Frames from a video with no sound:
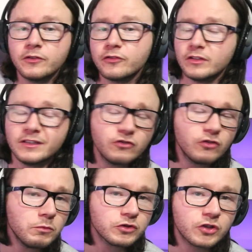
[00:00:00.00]
So there's
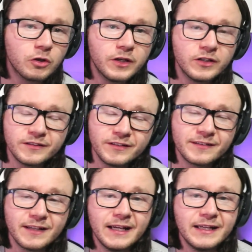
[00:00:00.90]
so much going on, it's
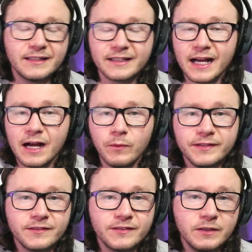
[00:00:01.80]
exciting, and I can't wait
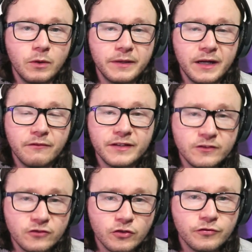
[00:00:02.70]
to see what we have in
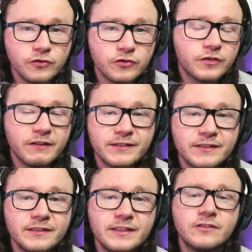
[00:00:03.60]
store for us for the rest of
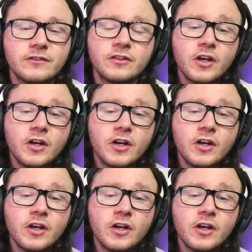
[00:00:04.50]
the season.